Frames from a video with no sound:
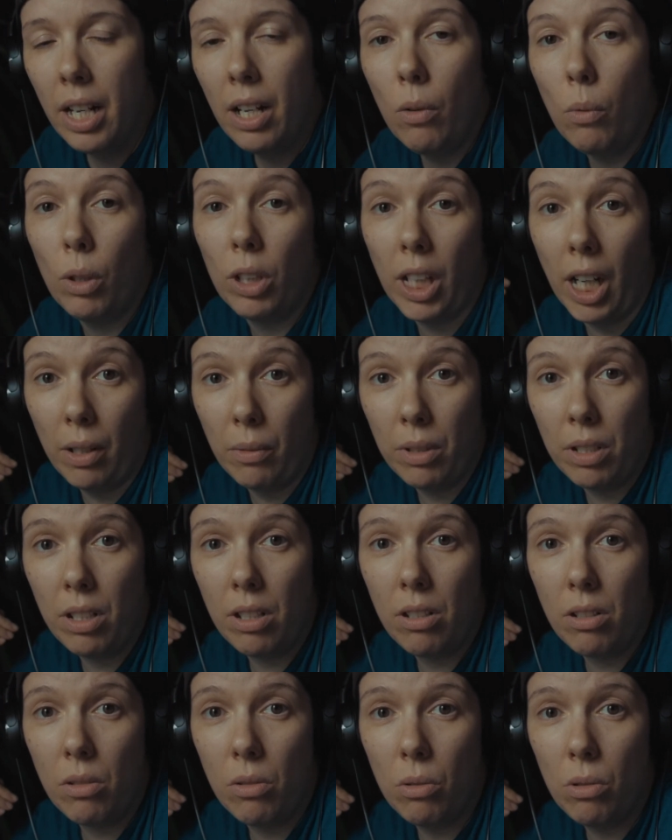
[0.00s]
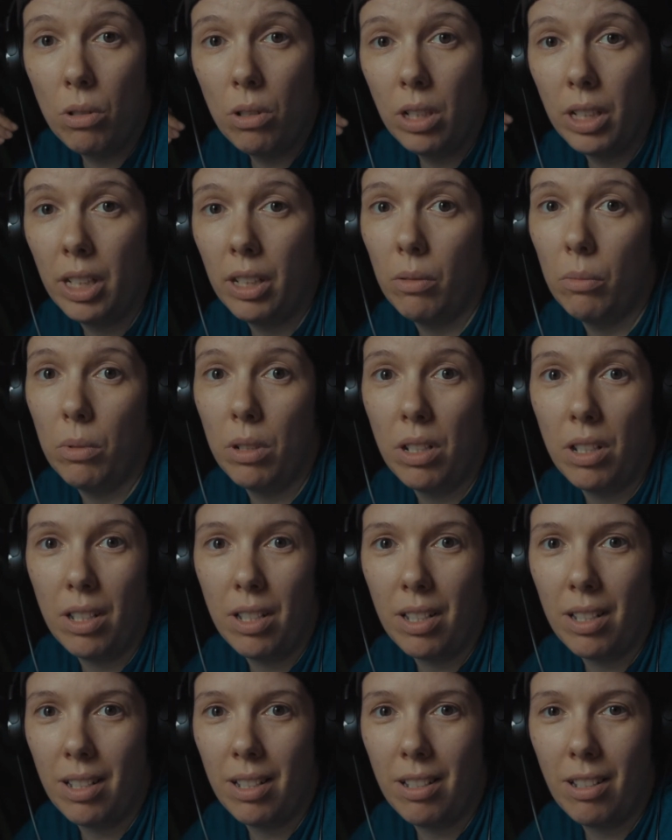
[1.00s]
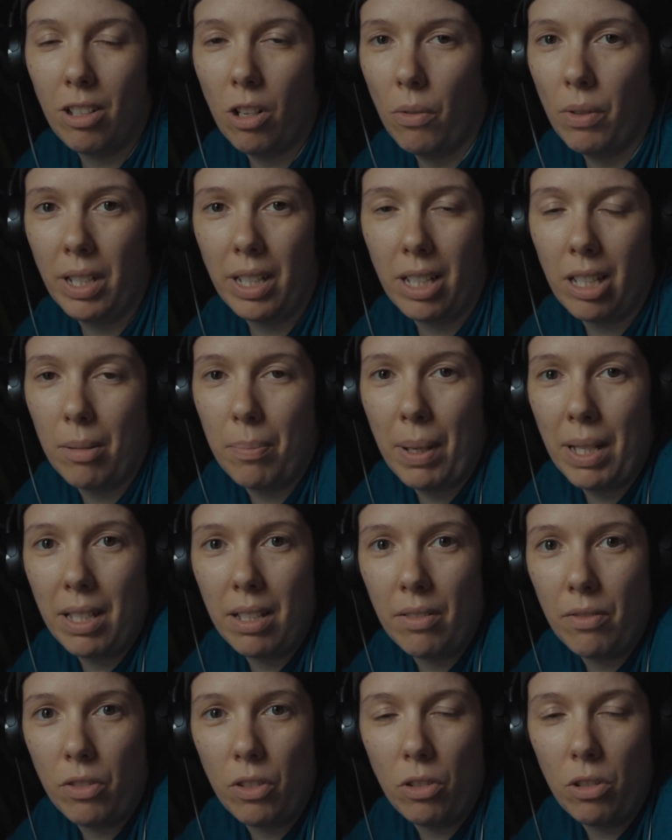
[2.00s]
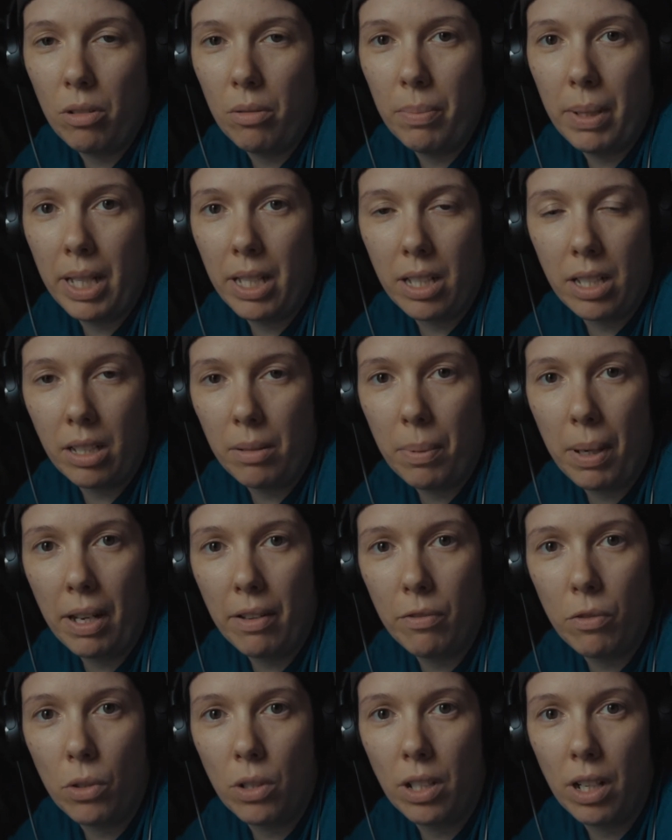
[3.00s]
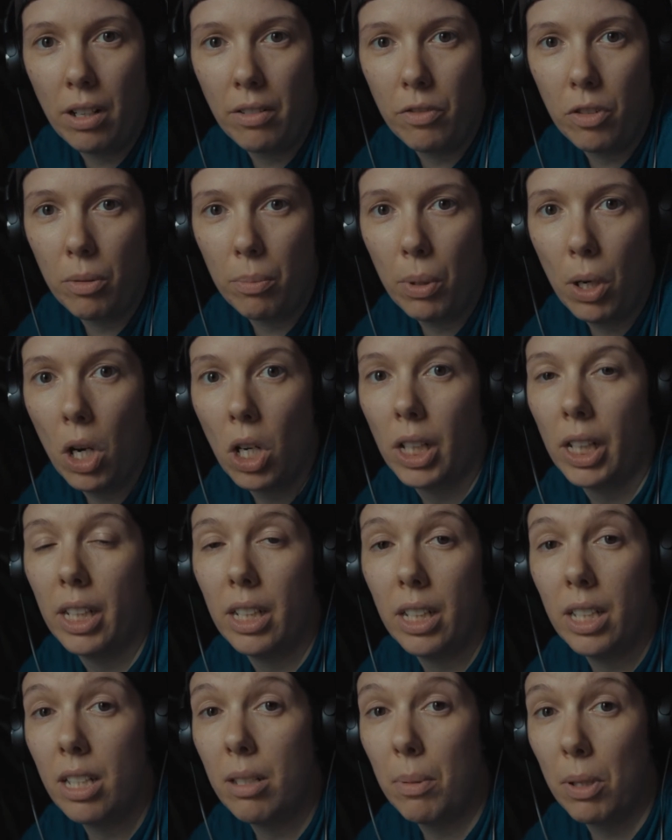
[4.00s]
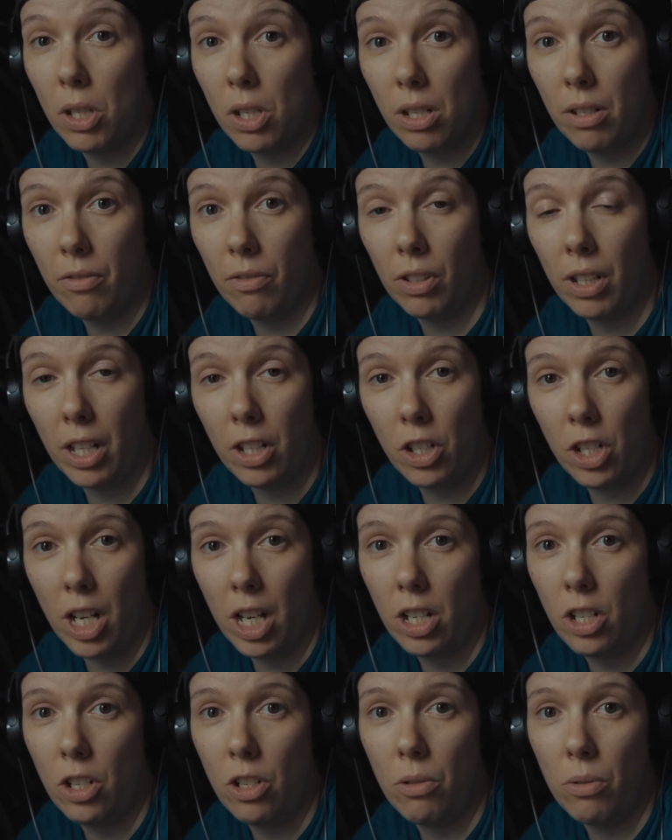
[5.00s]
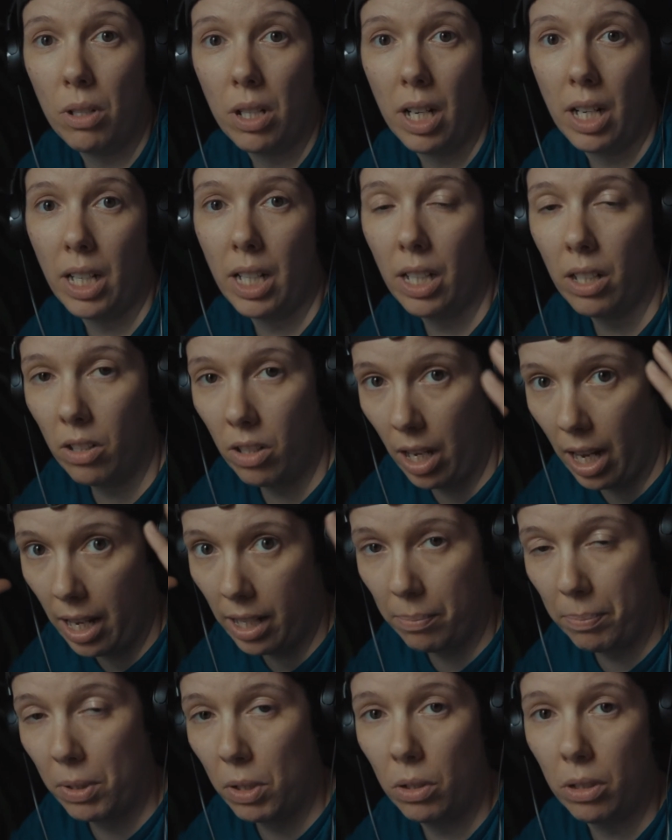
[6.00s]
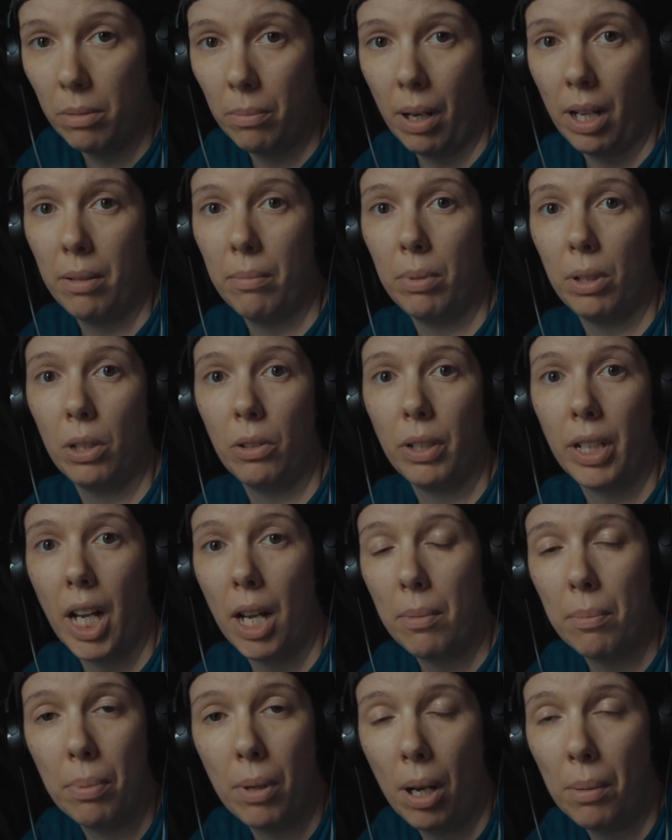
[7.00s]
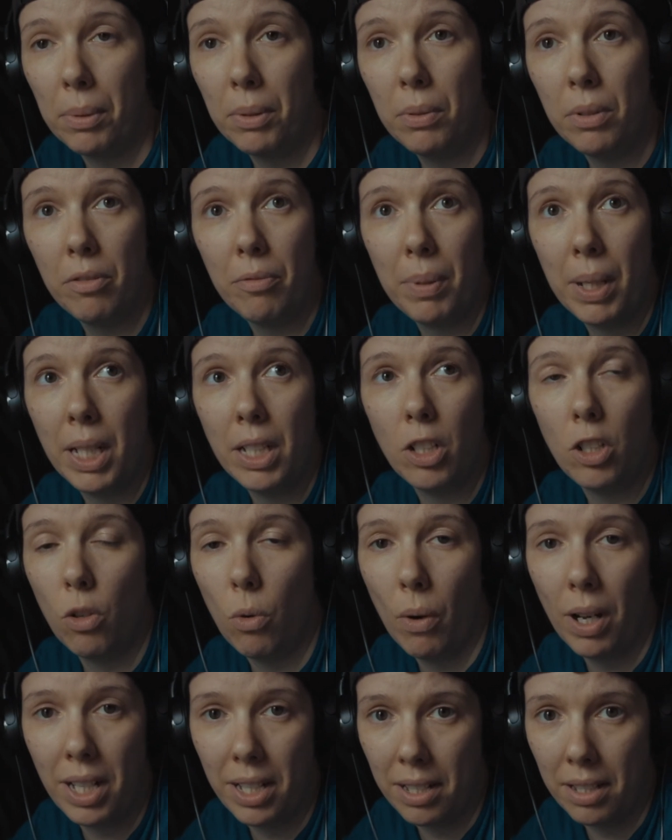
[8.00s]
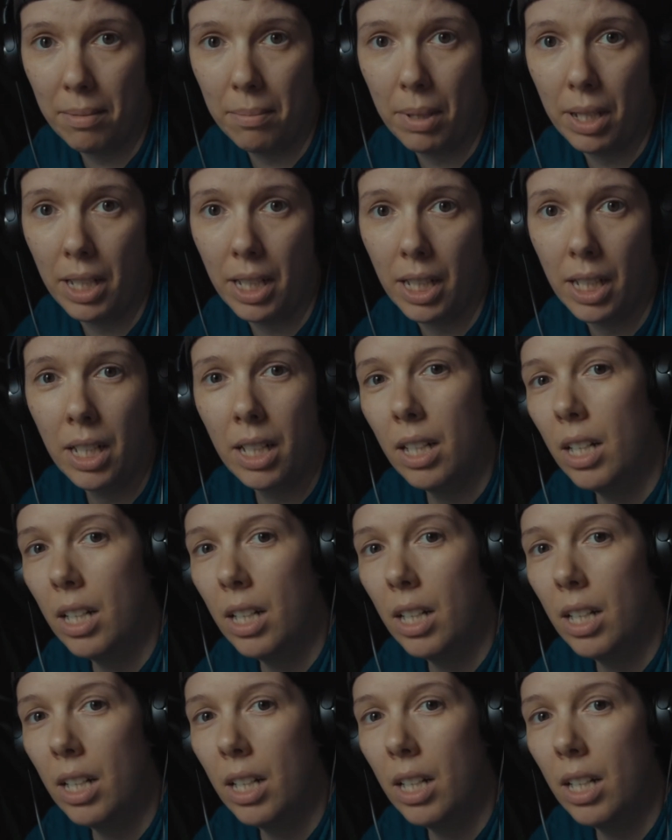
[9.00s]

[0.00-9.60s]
Where I went to school, it was so inexpensive you could basically pay for it out of your pocket, especially for the education you were getting. Is absolutely mind-blowing. I probably would have paid twice the money.